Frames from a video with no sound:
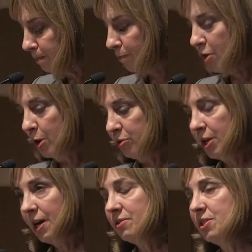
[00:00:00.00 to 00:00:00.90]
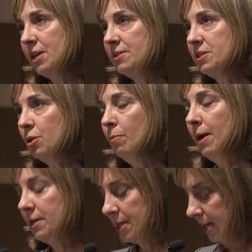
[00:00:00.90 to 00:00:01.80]
though the United States still
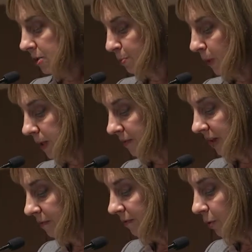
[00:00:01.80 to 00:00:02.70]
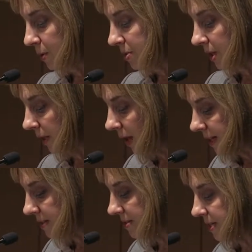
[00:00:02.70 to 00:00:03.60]
maintains plenty of influence, and I'd
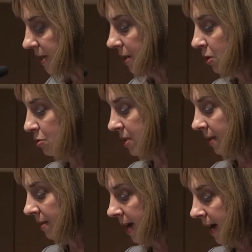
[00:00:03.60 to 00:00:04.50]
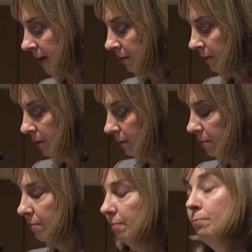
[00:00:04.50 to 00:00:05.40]
like to see it using that
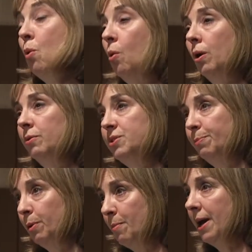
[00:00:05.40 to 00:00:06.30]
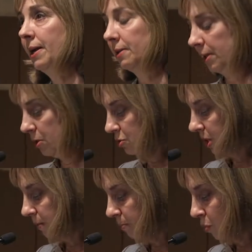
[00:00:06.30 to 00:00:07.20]
more diplomatically,
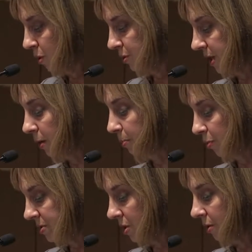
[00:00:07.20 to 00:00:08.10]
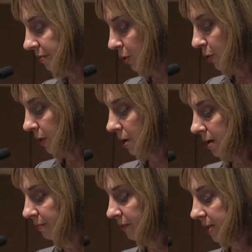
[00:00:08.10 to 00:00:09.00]
using it more to help resolve current
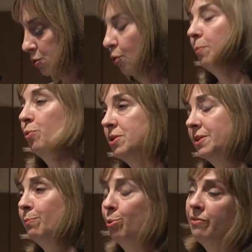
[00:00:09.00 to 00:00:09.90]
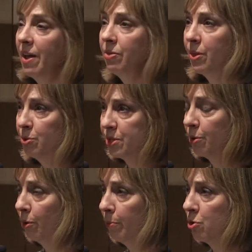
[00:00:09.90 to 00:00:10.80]
conflicts or pre prevent those that
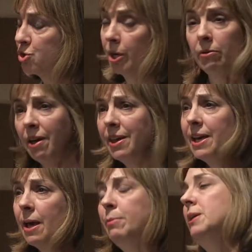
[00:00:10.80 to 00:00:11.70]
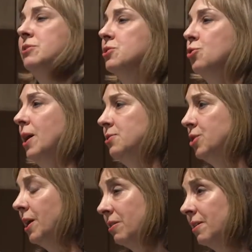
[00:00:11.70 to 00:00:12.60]
are emerging. I think Yemen is a
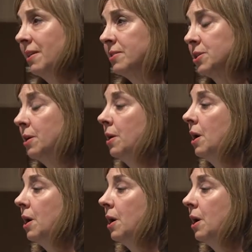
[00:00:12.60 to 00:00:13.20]
tragedy. I think that's a,